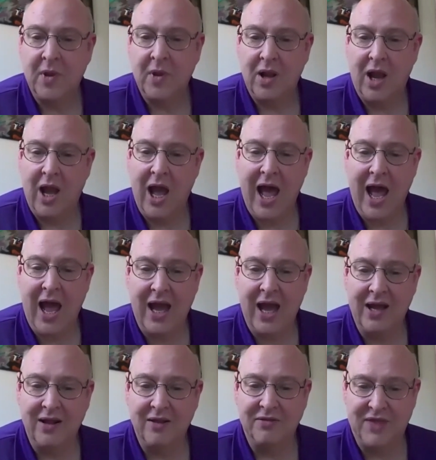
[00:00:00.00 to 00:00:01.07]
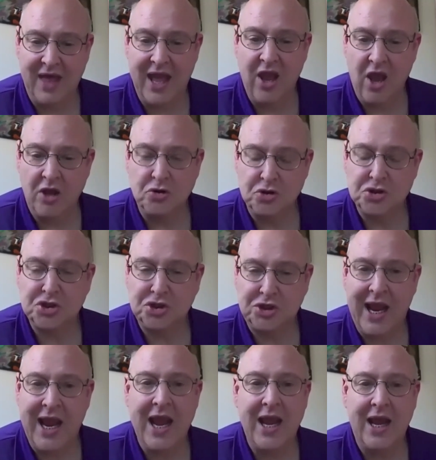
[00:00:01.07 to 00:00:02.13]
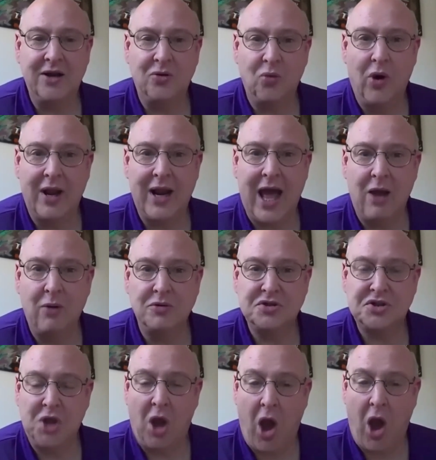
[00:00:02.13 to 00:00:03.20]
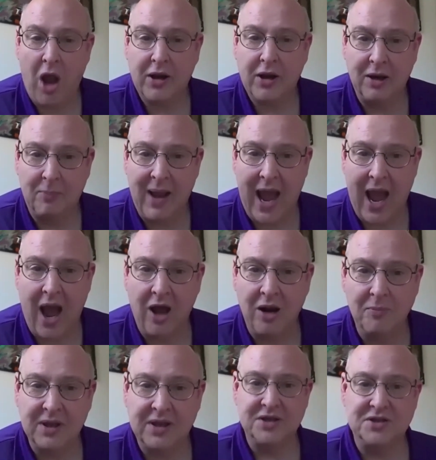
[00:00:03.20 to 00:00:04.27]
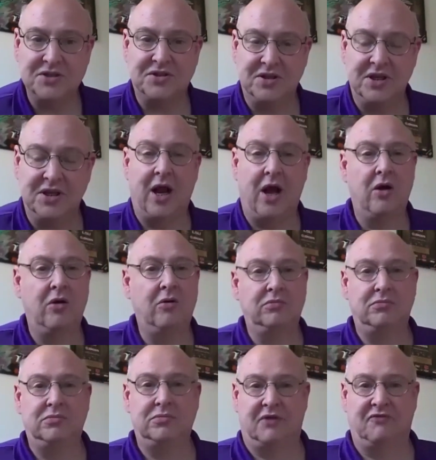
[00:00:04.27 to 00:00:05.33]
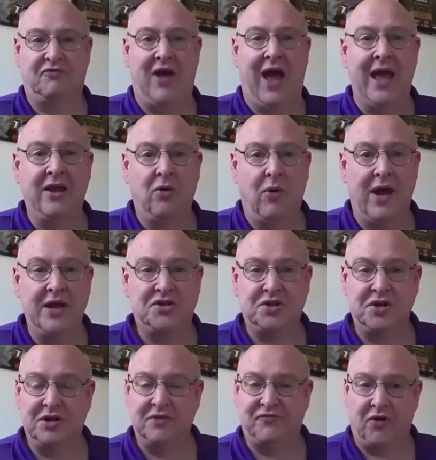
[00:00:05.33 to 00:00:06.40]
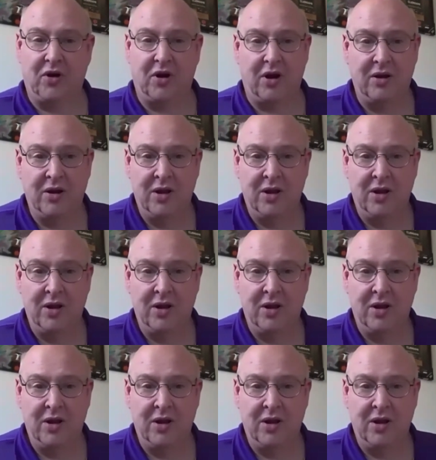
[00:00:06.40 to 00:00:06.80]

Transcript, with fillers: uh, they understand what I was talking about because you know evaluation for a